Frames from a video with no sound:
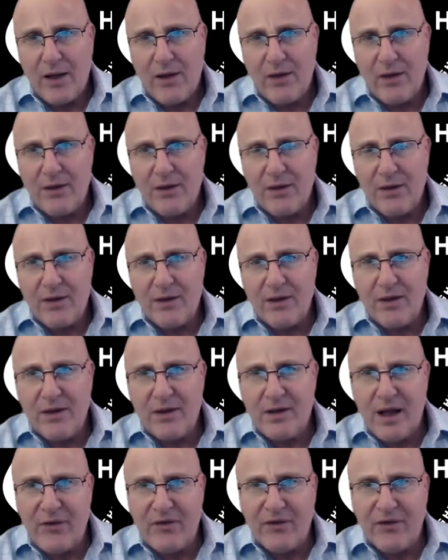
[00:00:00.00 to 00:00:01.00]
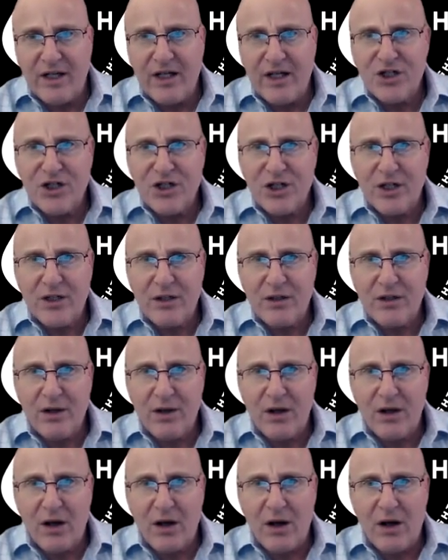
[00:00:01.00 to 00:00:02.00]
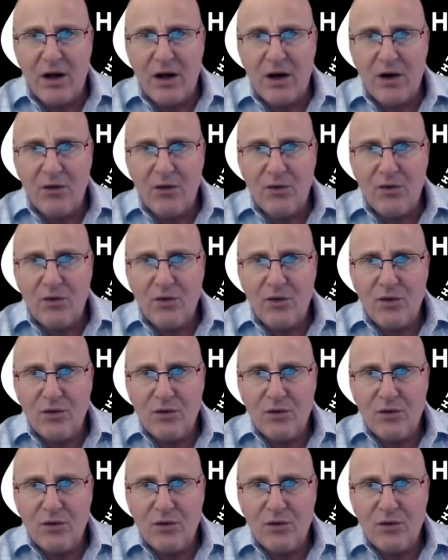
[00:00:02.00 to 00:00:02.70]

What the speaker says: the definition of